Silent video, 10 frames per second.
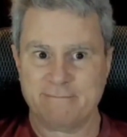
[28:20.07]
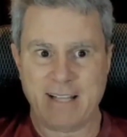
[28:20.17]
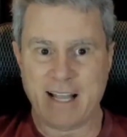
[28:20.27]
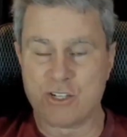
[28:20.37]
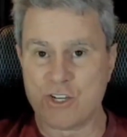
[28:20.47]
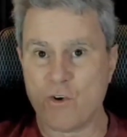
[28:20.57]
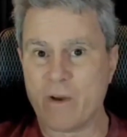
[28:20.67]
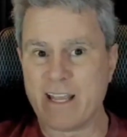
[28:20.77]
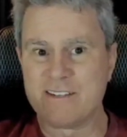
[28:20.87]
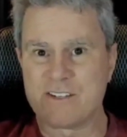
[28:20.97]
And so
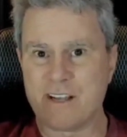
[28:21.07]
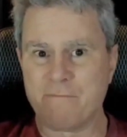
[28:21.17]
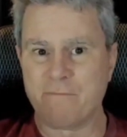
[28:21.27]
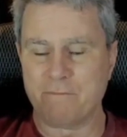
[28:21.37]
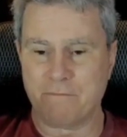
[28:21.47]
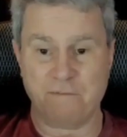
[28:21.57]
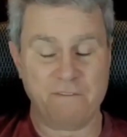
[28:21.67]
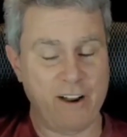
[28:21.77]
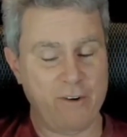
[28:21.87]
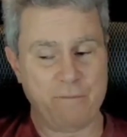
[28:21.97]
in some
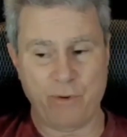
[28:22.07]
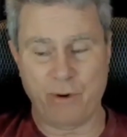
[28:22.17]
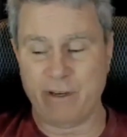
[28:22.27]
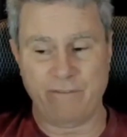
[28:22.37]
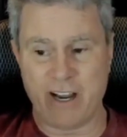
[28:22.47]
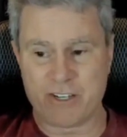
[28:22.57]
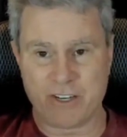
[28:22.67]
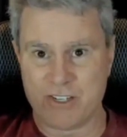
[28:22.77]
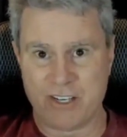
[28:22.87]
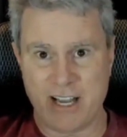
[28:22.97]
very primitive fashion,
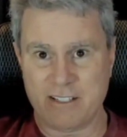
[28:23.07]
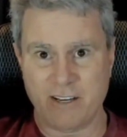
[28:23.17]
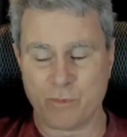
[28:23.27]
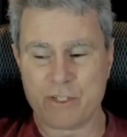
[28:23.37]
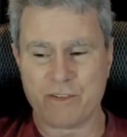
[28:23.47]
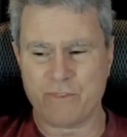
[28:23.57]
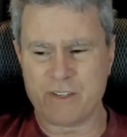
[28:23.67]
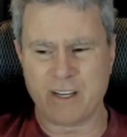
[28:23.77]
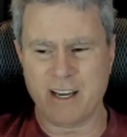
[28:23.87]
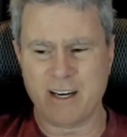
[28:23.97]
because it's not terribly
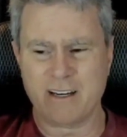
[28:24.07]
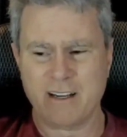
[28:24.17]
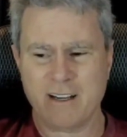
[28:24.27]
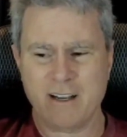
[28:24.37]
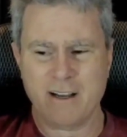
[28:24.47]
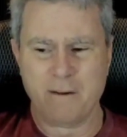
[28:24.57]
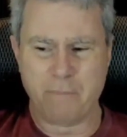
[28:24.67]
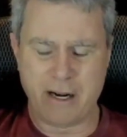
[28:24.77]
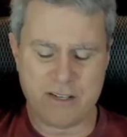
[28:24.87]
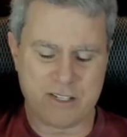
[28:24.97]
sophisticated,
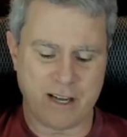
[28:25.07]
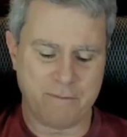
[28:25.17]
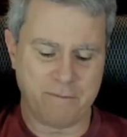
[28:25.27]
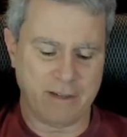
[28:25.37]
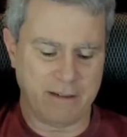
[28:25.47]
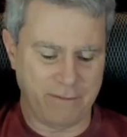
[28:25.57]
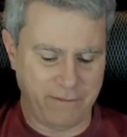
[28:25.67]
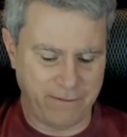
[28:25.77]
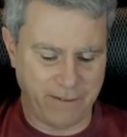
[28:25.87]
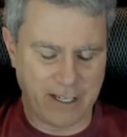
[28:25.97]
but in some
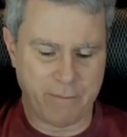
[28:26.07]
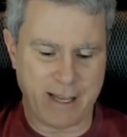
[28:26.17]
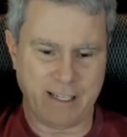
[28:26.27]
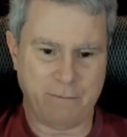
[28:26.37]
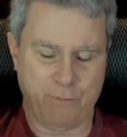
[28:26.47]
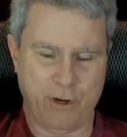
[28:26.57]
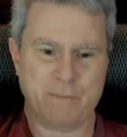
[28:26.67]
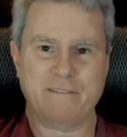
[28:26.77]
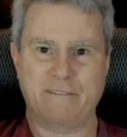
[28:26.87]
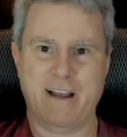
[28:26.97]
fundamentally
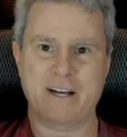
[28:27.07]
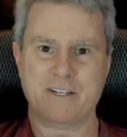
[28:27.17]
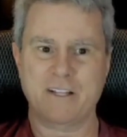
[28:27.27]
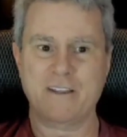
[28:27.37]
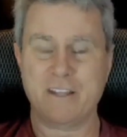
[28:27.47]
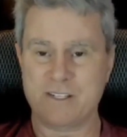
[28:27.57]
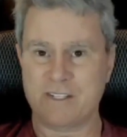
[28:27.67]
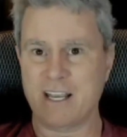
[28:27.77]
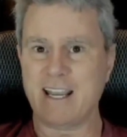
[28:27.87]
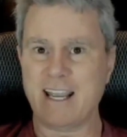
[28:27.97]
primitive fashion, this
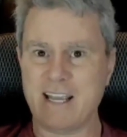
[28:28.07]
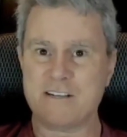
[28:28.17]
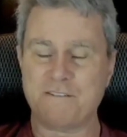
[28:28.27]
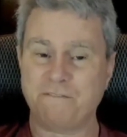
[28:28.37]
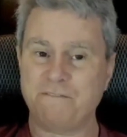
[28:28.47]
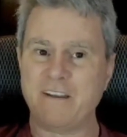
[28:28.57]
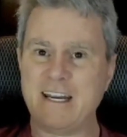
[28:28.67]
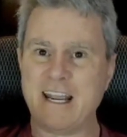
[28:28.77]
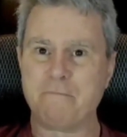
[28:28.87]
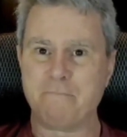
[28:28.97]
thing is
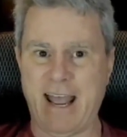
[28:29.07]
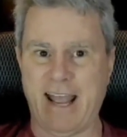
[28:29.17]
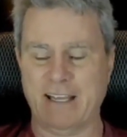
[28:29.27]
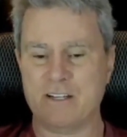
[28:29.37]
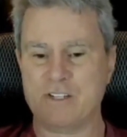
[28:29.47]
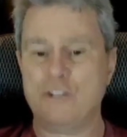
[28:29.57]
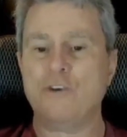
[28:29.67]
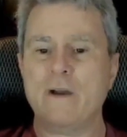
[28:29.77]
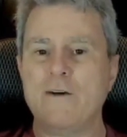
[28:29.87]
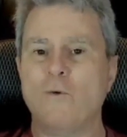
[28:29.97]
feeding back. It is
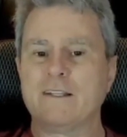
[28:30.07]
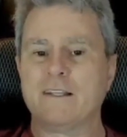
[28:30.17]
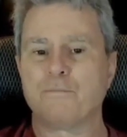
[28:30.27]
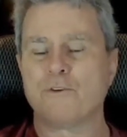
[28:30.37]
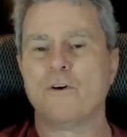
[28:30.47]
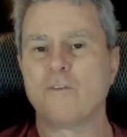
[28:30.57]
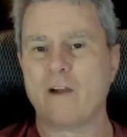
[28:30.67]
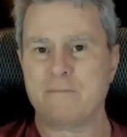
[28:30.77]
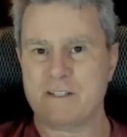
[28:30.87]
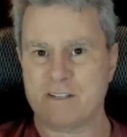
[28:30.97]
doing what the
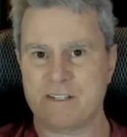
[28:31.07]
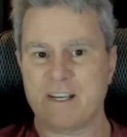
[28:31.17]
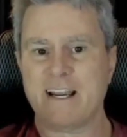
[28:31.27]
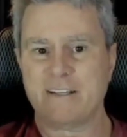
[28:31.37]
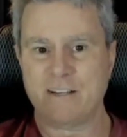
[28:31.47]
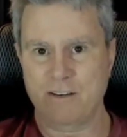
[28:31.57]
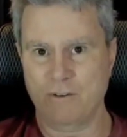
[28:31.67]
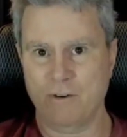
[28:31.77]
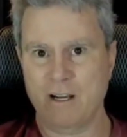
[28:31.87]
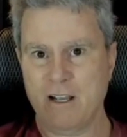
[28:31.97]
program is designed to do.
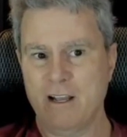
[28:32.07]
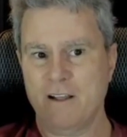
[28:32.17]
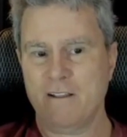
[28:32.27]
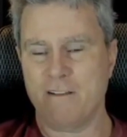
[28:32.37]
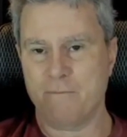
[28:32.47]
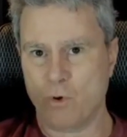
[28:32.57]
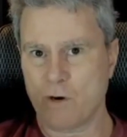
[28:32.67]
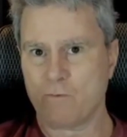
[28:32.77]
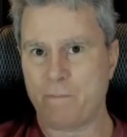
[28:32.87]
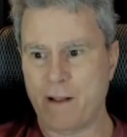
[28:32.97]
The more
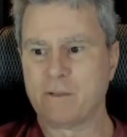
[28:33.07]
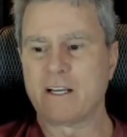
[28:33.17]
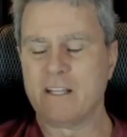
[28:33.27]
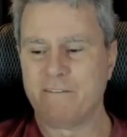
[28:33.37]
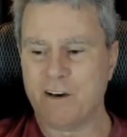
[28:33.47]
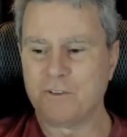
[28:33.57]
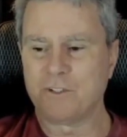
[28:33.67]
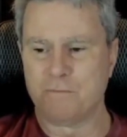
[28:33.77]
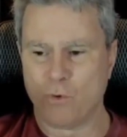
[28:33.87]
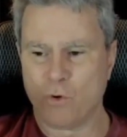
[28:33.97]
Republican the vote,
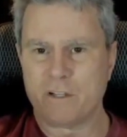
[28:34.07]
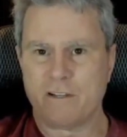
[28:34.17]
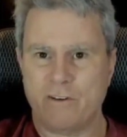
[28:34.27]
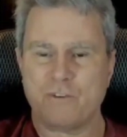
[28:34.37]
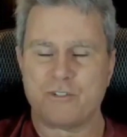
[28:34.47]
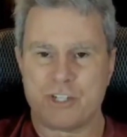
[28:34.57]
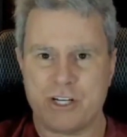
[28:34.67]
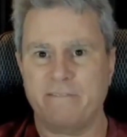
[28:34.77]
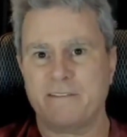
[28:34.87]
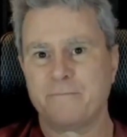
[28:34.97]
the more the votes
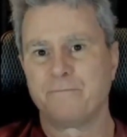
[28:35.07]
shift.